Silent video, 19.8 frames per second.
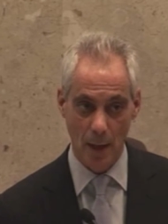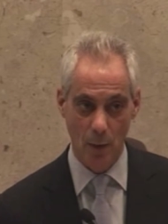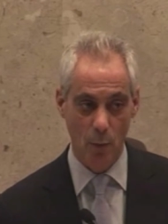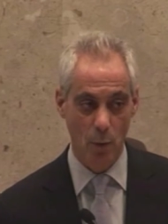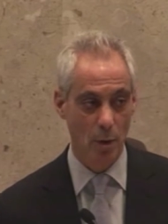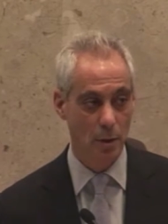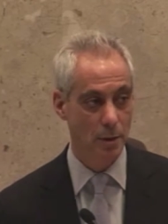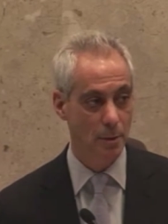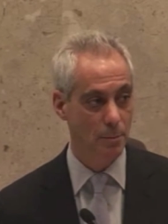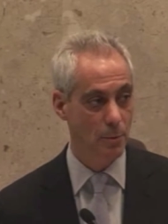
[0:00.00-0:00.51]

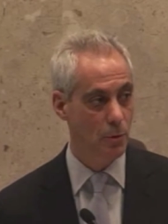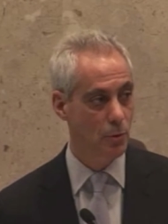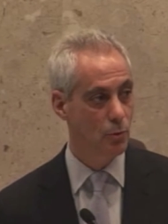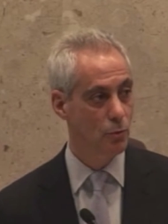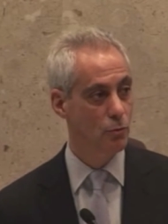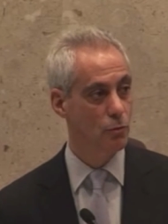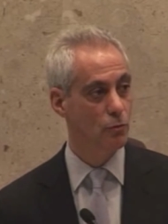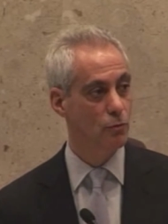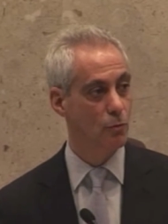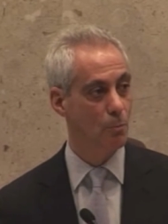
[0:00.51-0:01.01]
I welcome
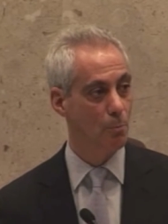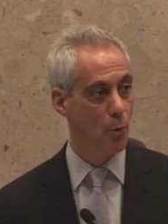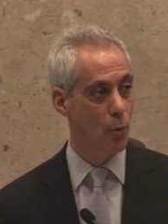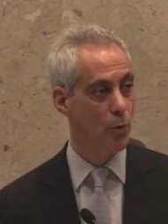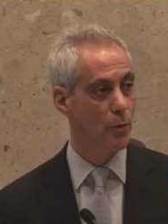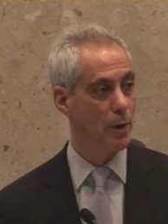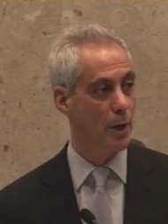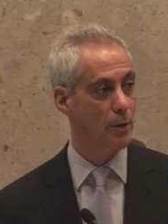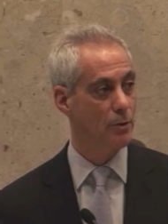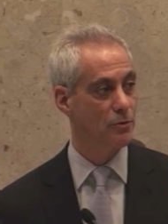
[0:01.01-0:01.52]
you to
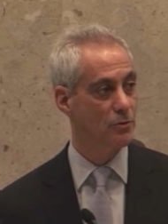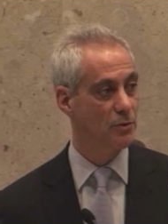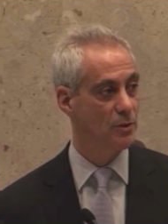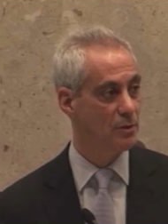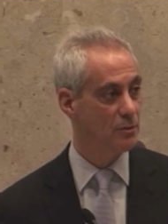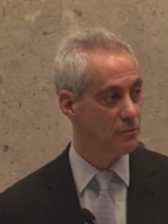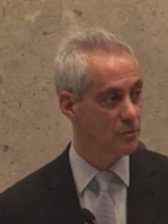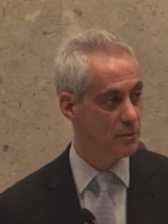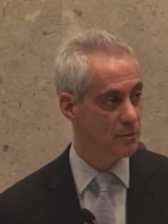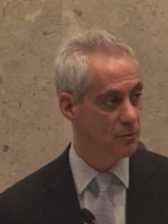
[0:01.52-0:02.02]
support our
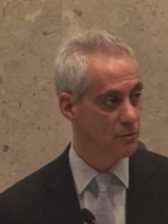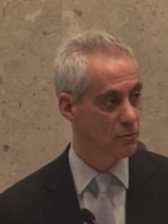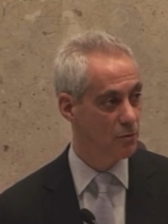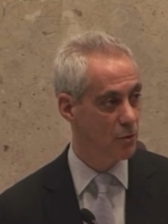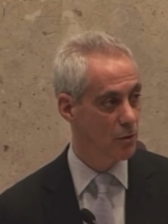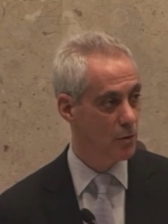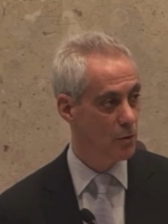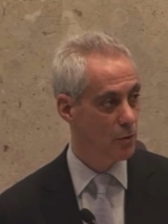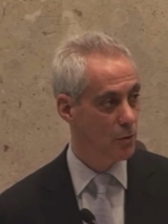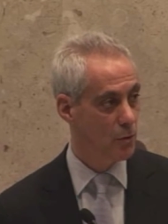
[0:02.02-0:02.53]

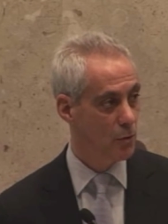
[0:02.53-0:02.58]
citizens